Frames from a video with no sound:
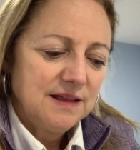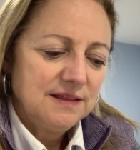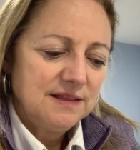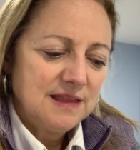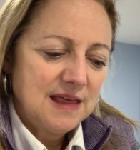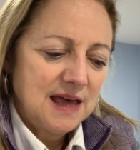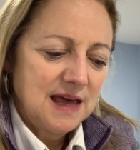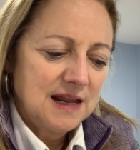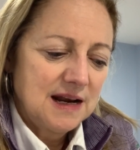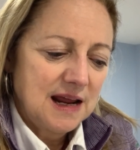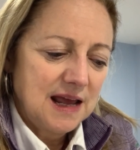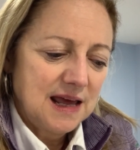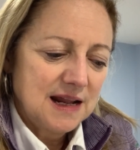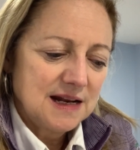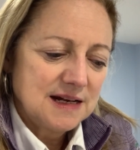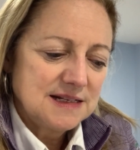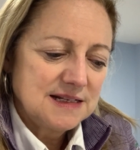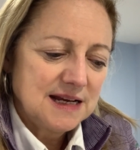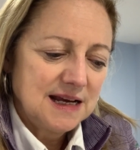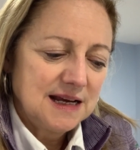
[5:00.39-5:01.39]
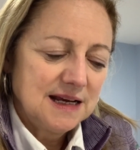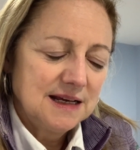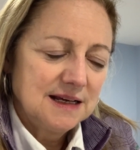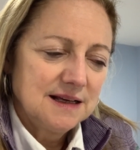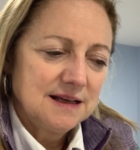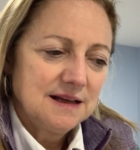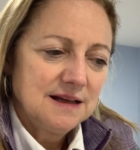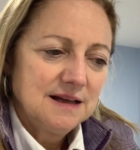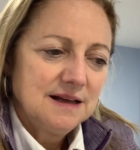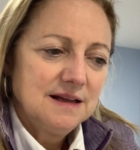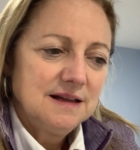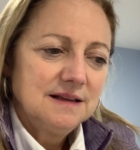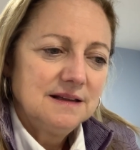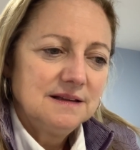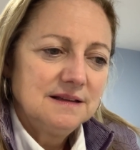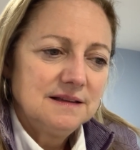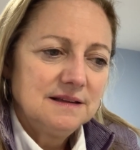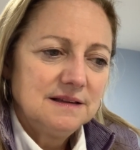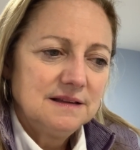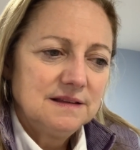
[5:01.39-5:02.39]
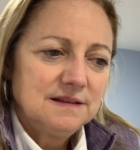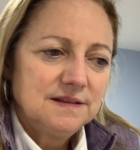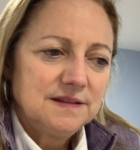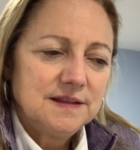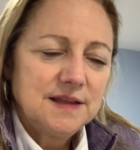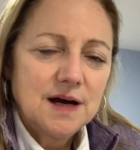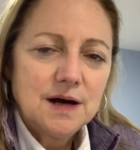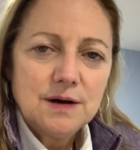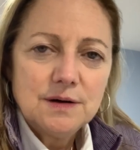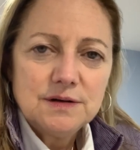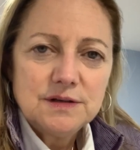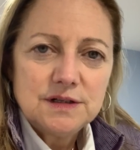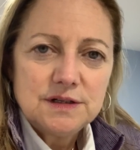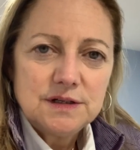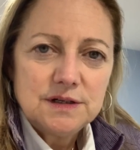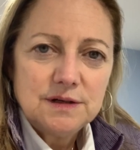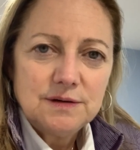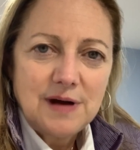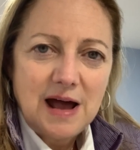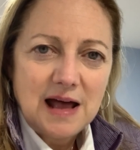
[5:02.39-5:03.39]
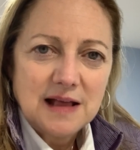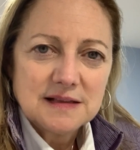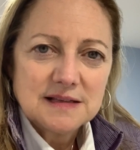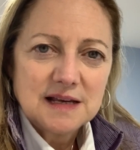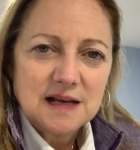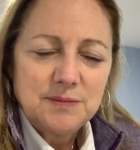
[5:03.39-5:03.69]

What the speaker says: Then I had to take those 2 outside